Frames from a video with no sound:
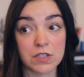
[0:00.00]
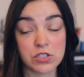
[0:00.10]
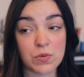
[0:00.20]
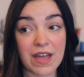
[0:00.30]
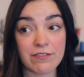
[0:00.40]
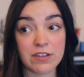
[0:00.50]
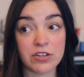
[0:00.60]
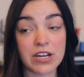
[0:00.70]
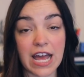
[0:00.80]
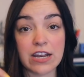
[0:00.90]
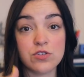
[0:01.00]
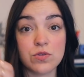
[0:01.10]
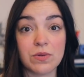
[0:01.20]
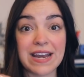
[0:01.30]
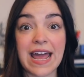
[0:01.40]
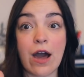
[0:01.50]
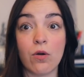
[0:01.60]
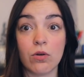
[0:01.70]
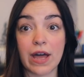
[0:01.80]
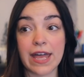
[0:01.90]
So we have to learn how to do it right
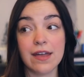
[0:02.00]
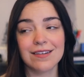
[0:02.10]
now, okay?